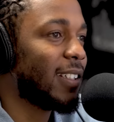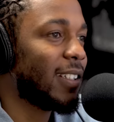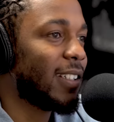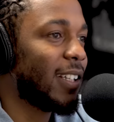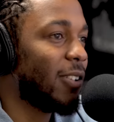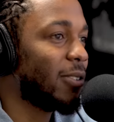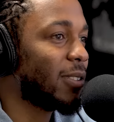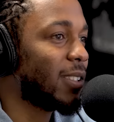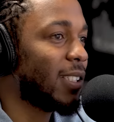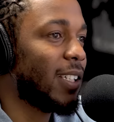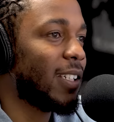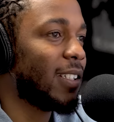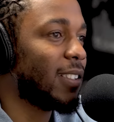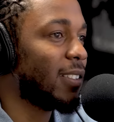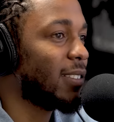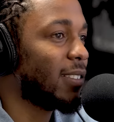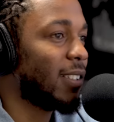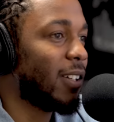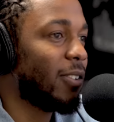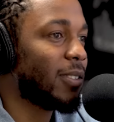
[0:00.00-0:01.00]
That was it.
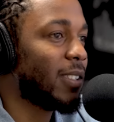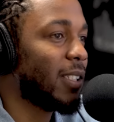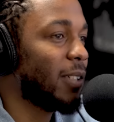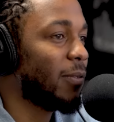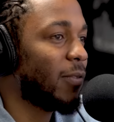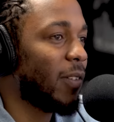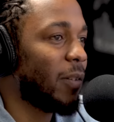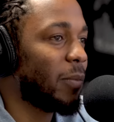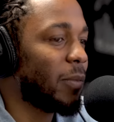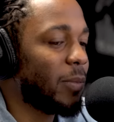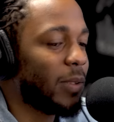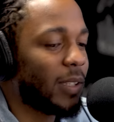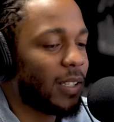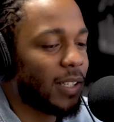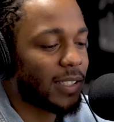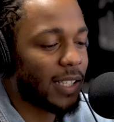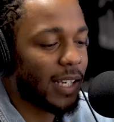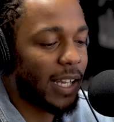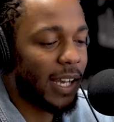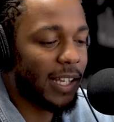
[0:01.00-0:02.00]
That was it for me,
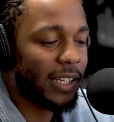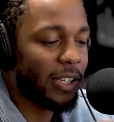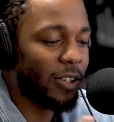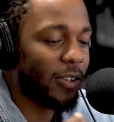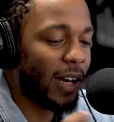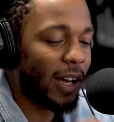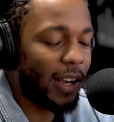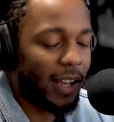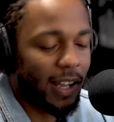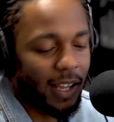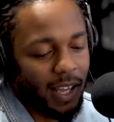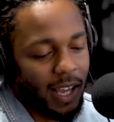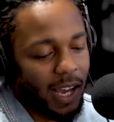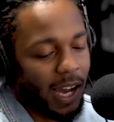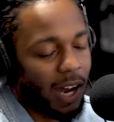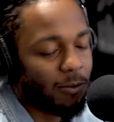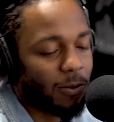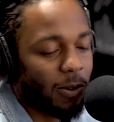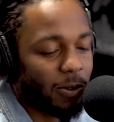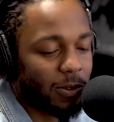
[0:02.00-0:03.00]
because now I know
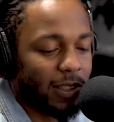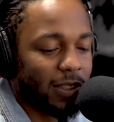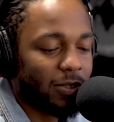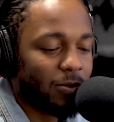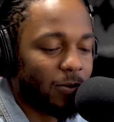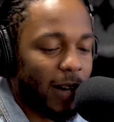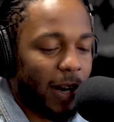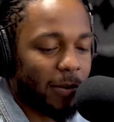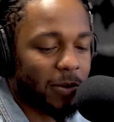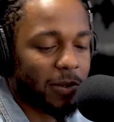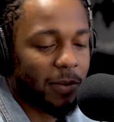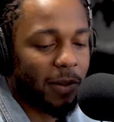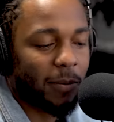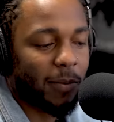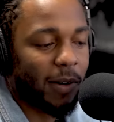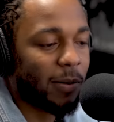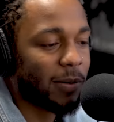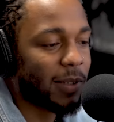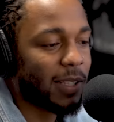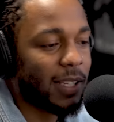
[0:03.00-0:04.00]
I wrote these raps in my
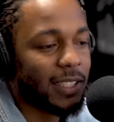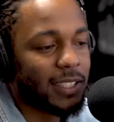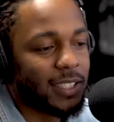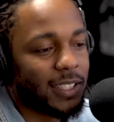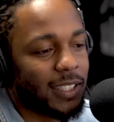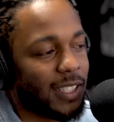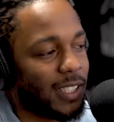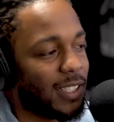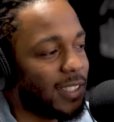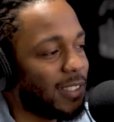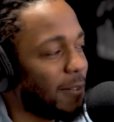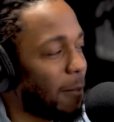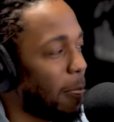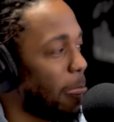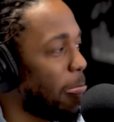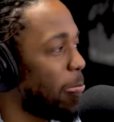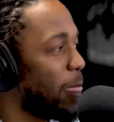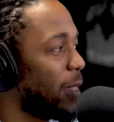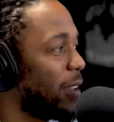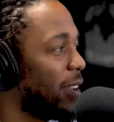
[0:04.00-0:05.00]
mama's kitchen, and
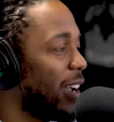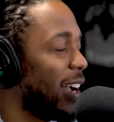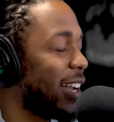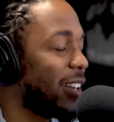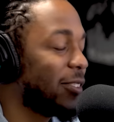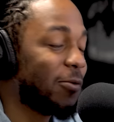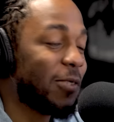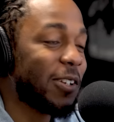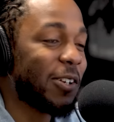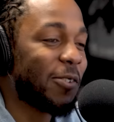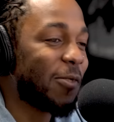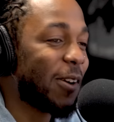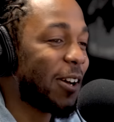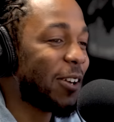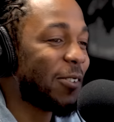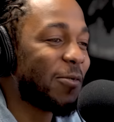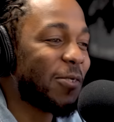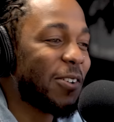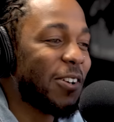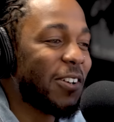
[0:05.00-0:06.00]
I done went around
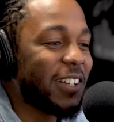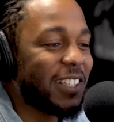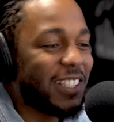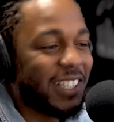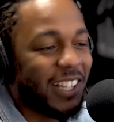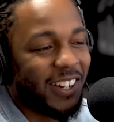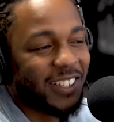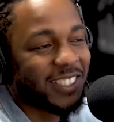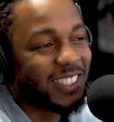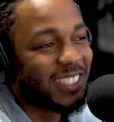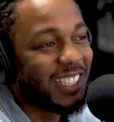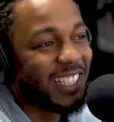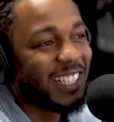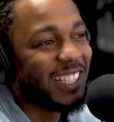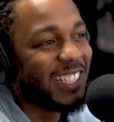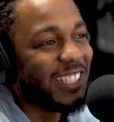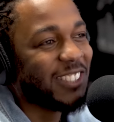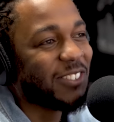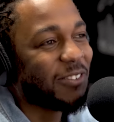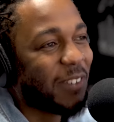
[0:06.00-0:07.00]
the world and y'all singing
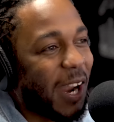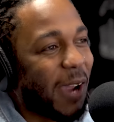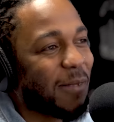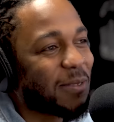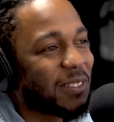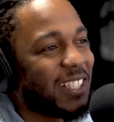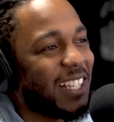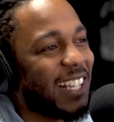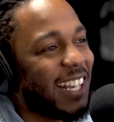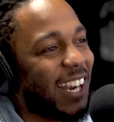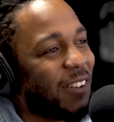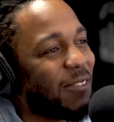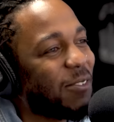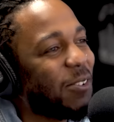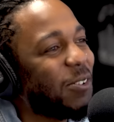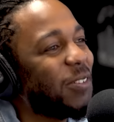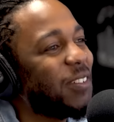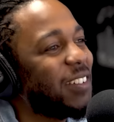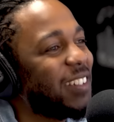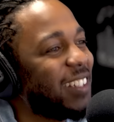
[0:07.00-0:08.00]
these raps that I
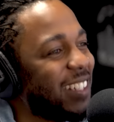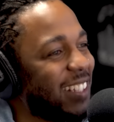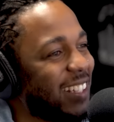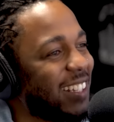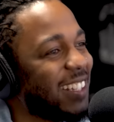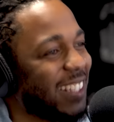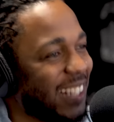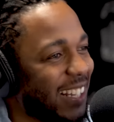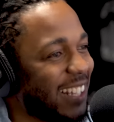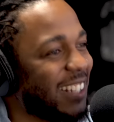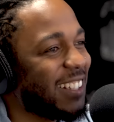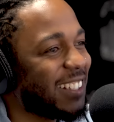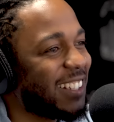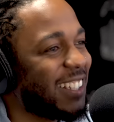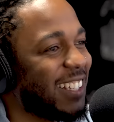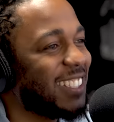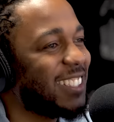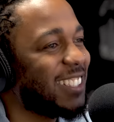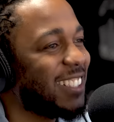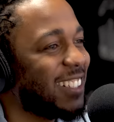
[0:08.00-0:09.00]
wrote in the
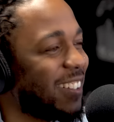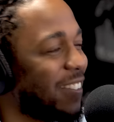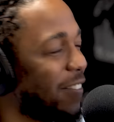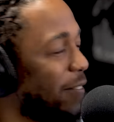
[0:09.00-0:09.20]
kitchen.